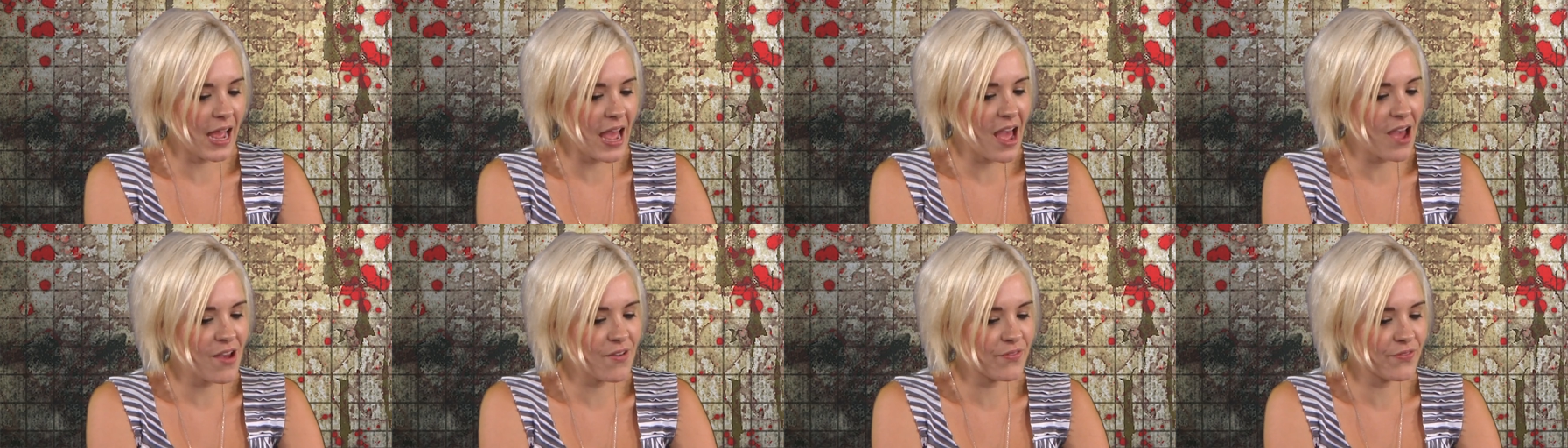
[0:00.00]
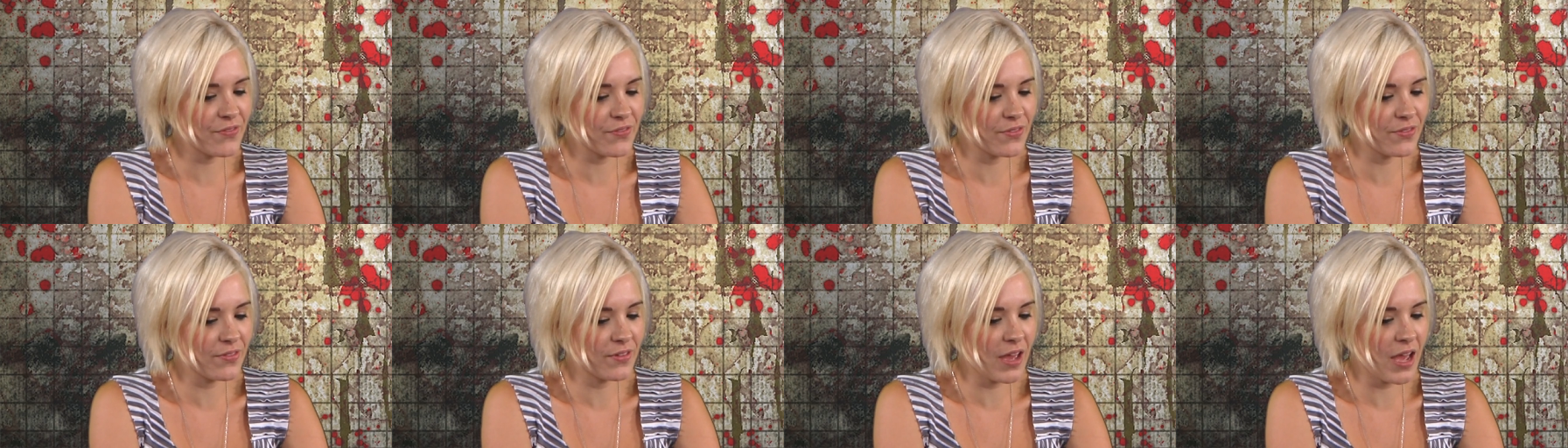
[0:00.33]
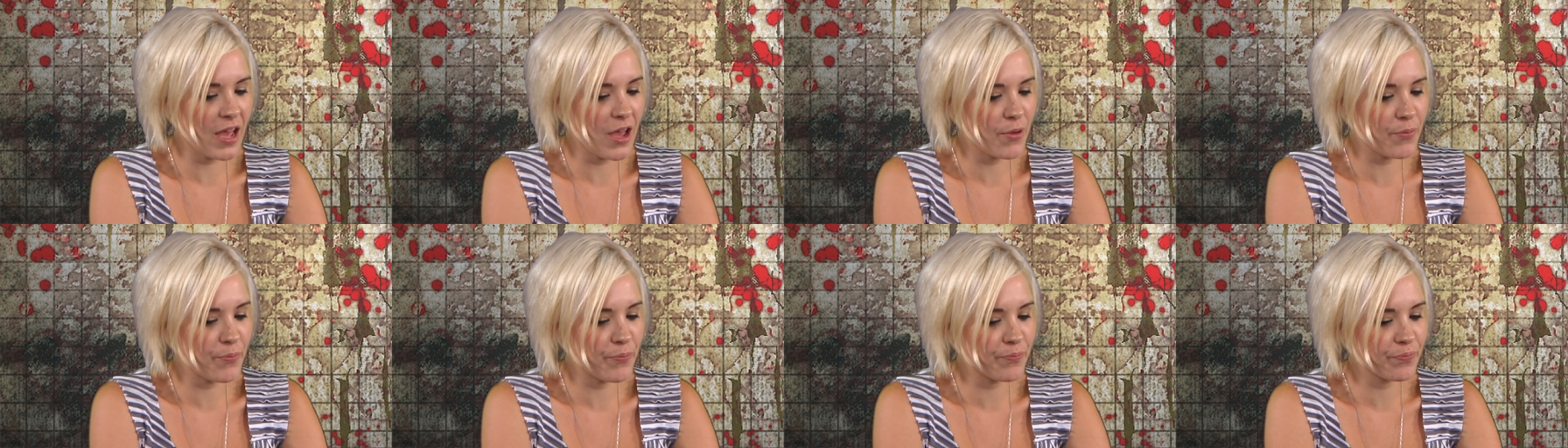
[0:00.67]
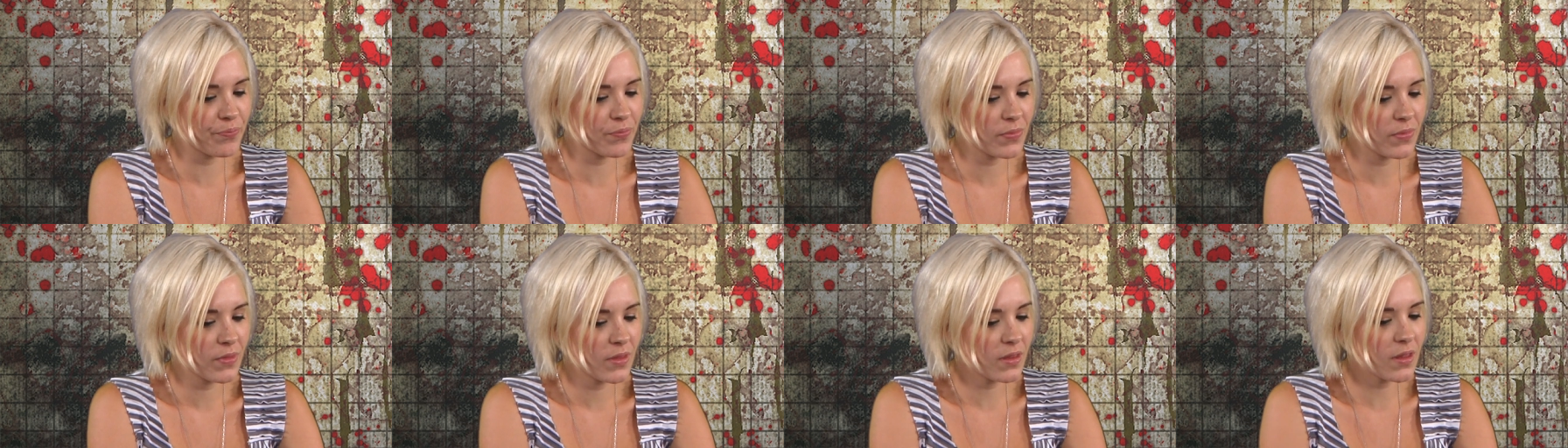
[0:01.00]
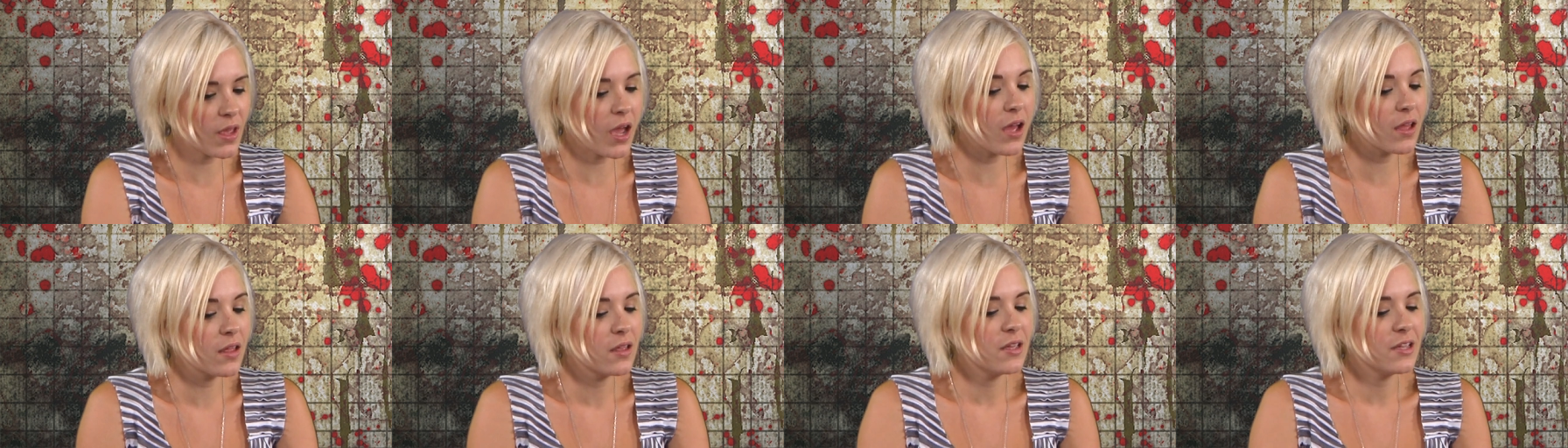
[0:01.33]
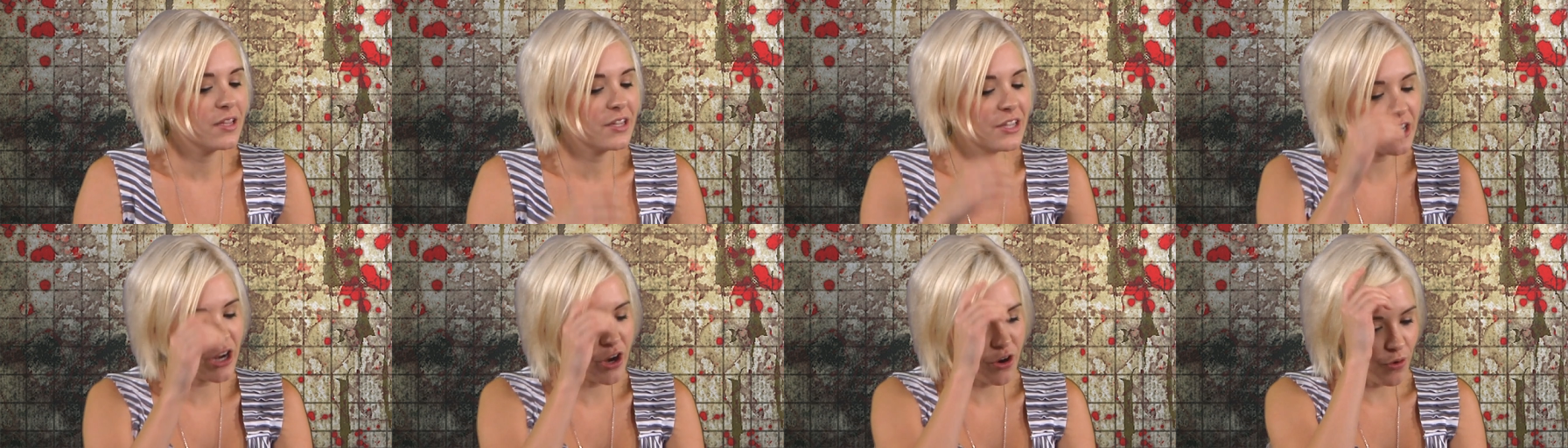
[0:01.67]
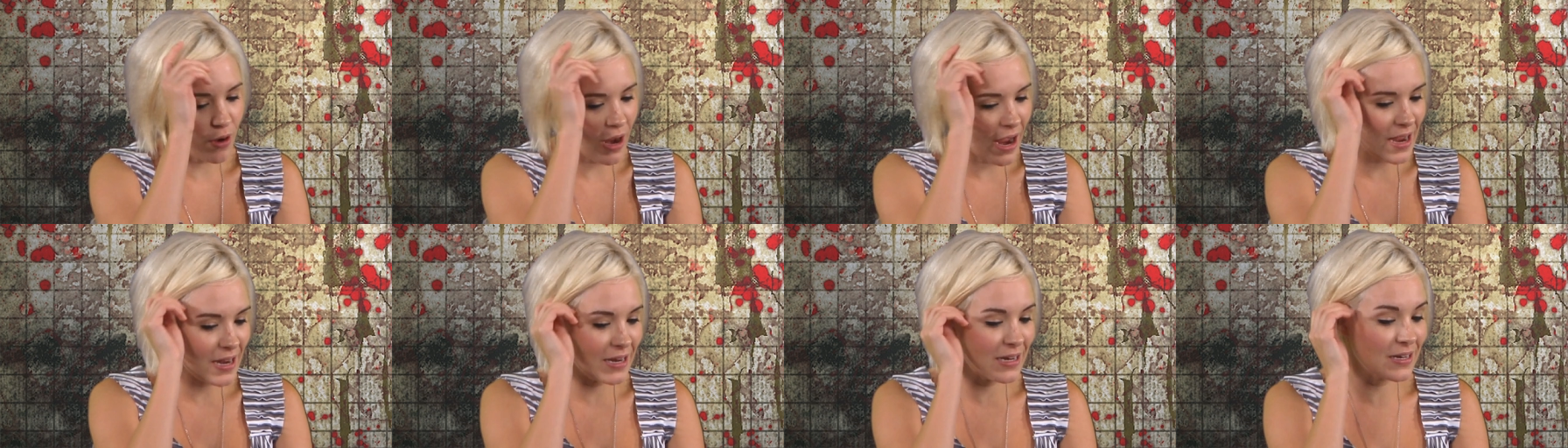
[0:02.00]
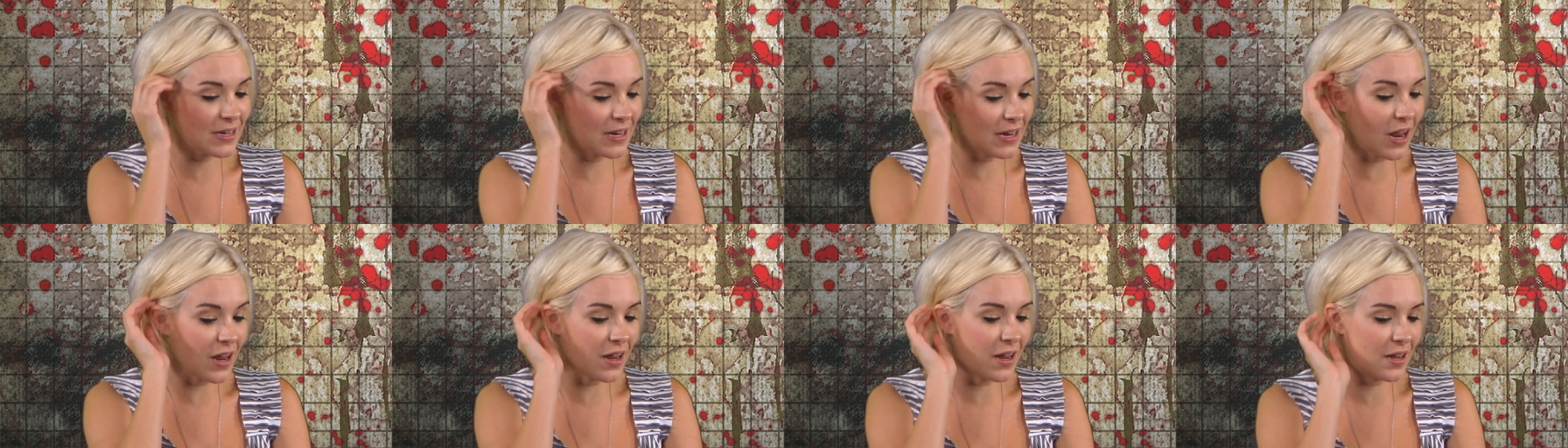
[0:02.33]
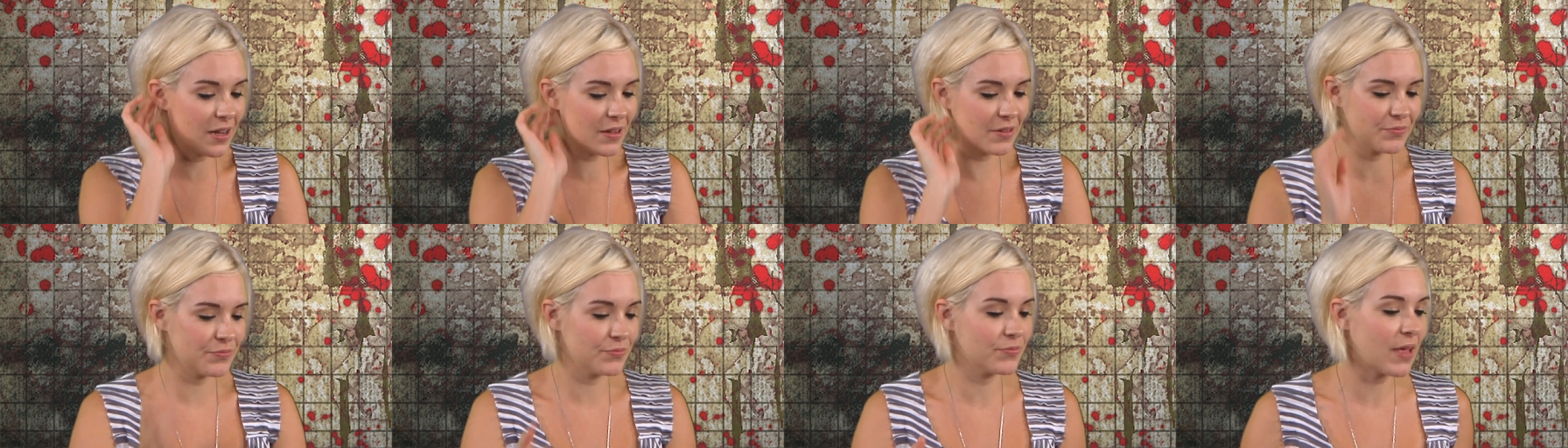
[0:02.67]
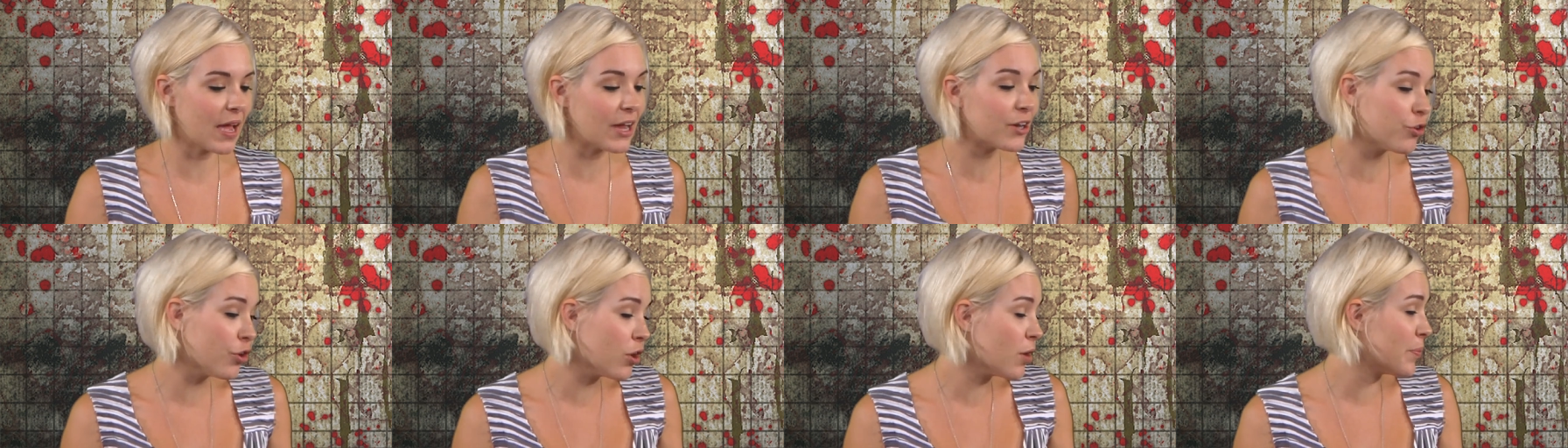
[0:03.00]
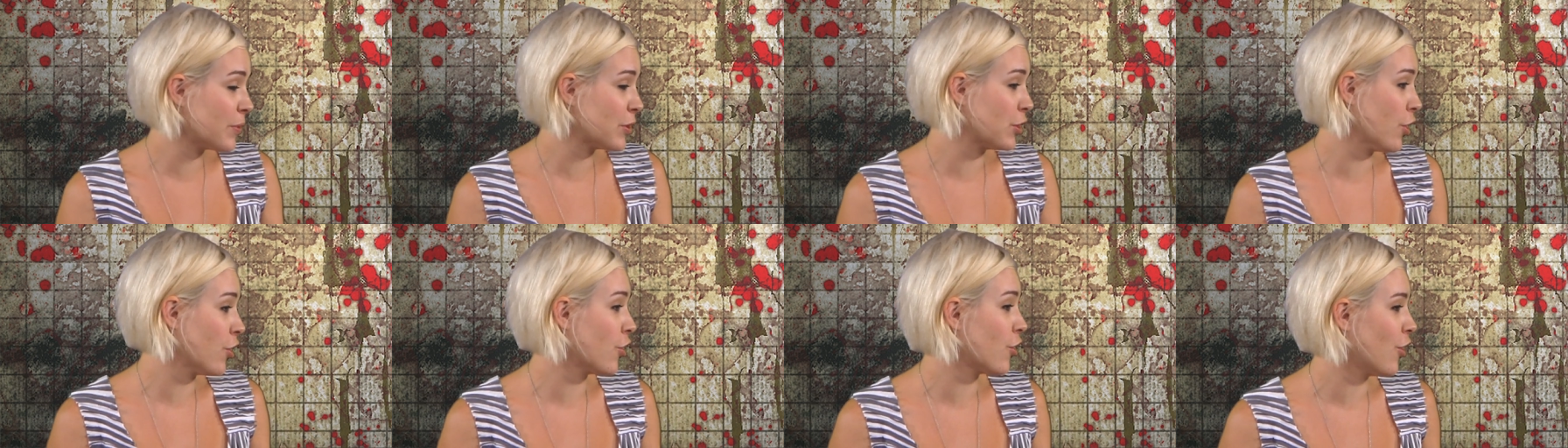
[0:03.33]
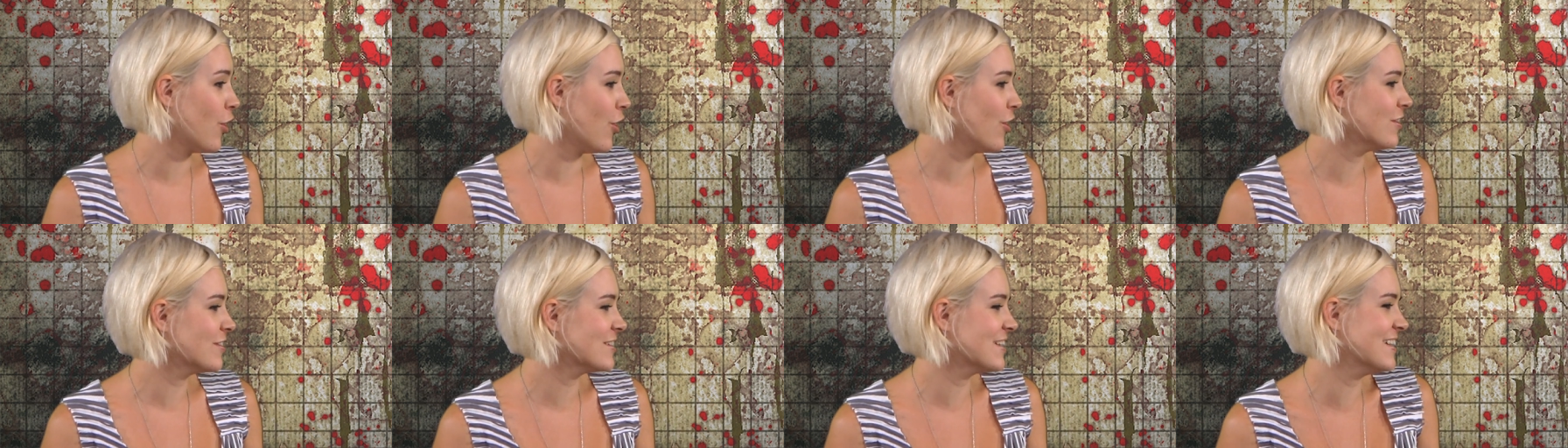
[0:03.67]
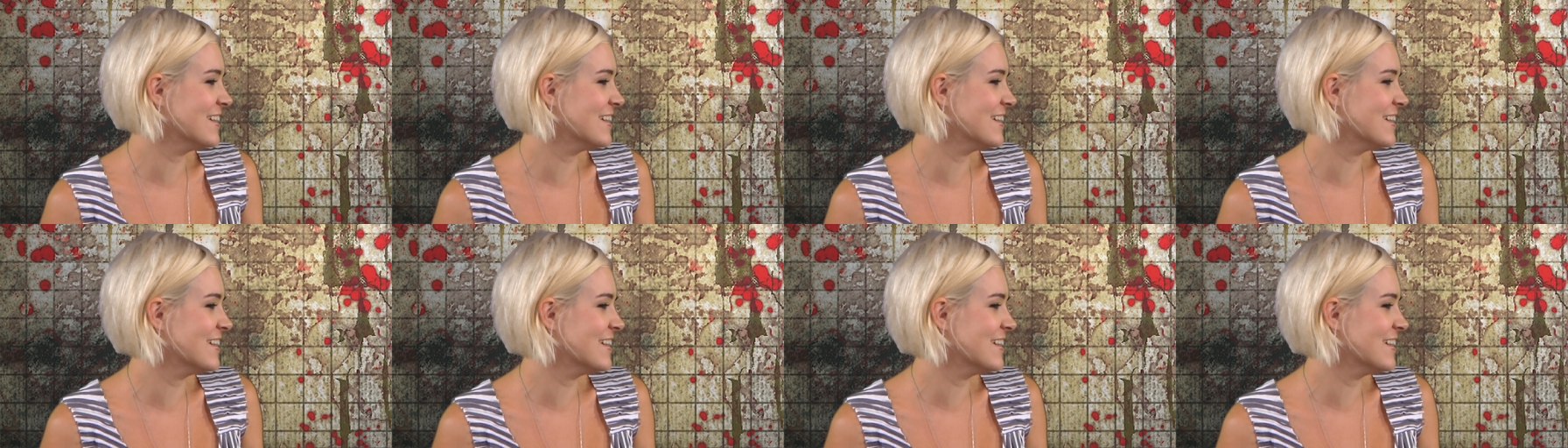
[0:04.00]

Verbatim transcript: have um, you know, I I grew up a girl.